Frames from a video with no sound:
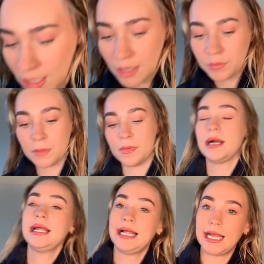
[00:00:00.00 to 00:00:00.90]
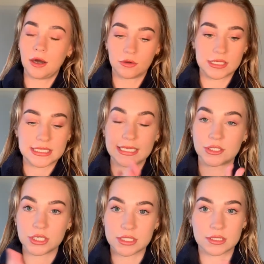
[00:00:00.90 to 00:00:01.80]
But my hair, honestly, it
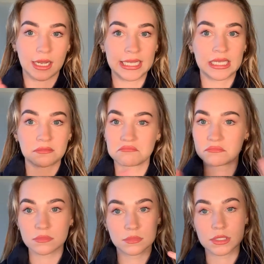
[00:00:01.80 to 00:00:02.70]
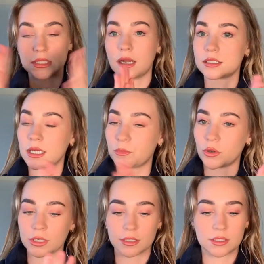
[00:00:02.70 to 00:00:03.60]
just like sucks up
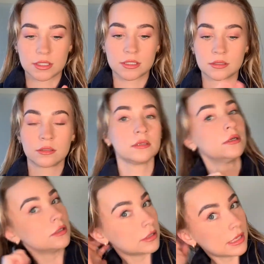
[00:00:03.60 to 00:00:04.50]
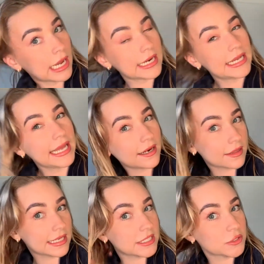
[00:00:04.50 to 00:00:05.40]
products. And again, I
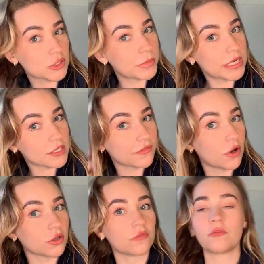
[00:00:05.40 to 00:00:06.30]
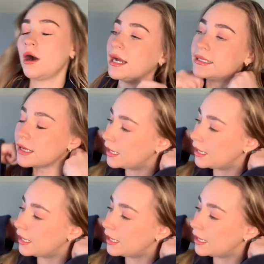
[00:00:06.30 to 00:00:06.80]
think it's just because I've got the right